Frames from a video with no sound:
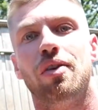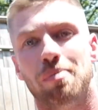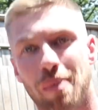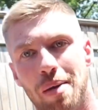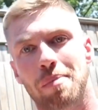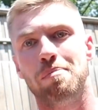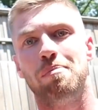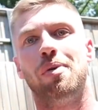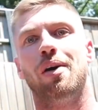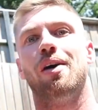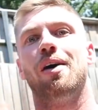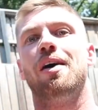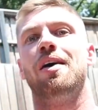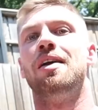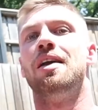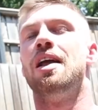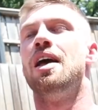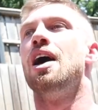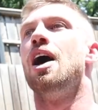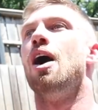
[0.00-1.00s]
remember
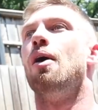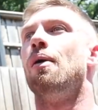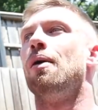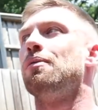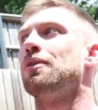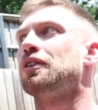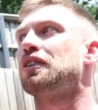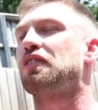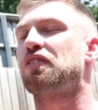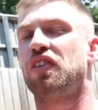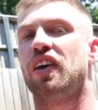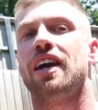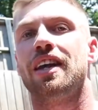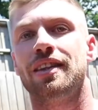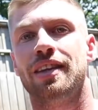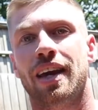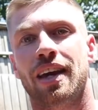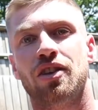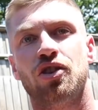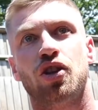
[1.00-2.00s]
when we was
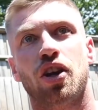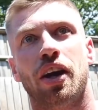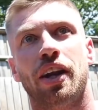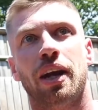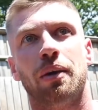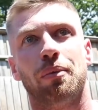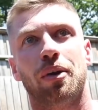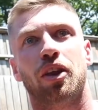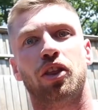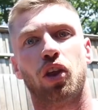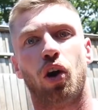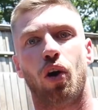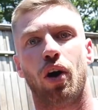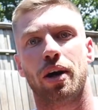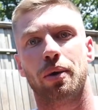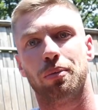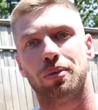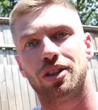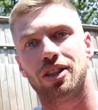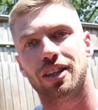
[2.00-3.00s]
fitting the engine and we thought
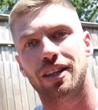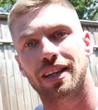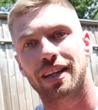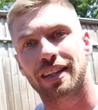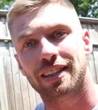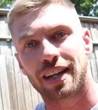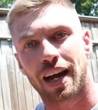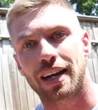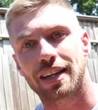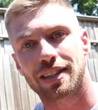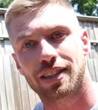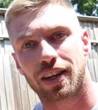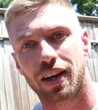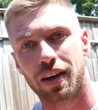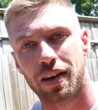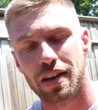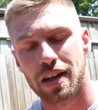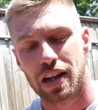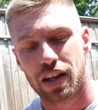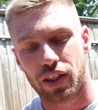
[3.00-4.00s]
it was the
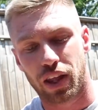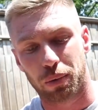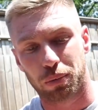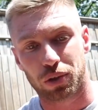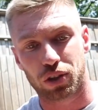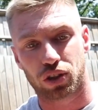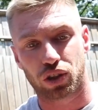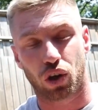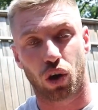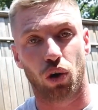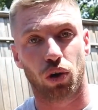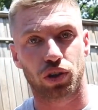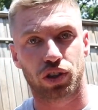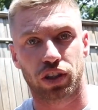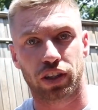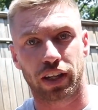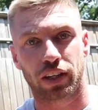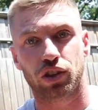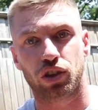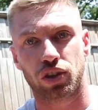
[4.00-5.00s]
igniter that was
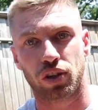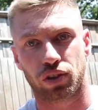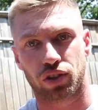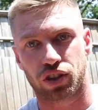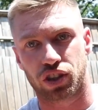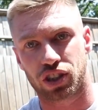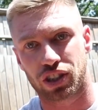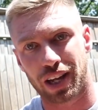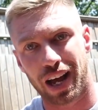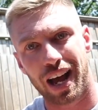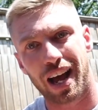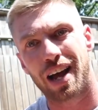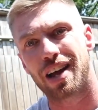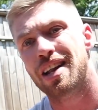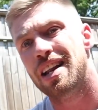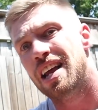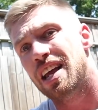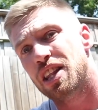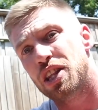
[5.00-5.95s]
causing the engine not to start.